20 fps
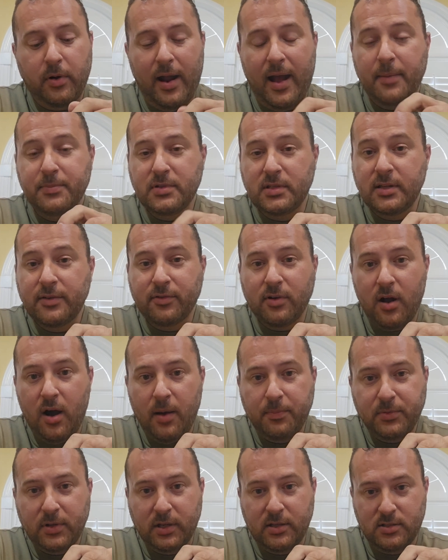Perhaps a different
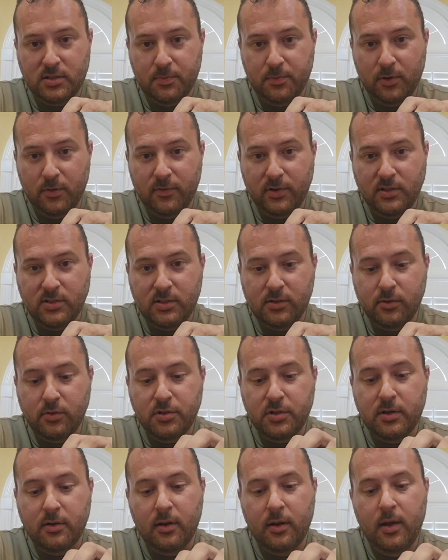optic is the perfect
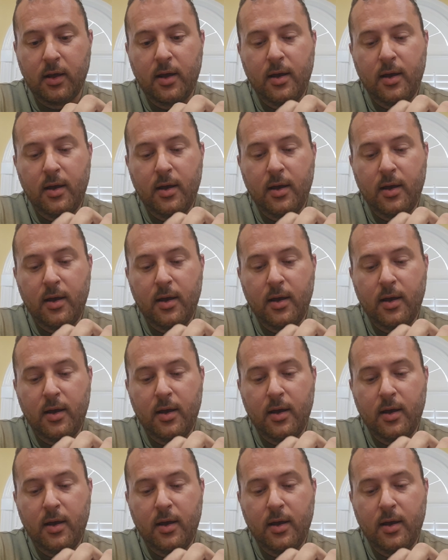solution.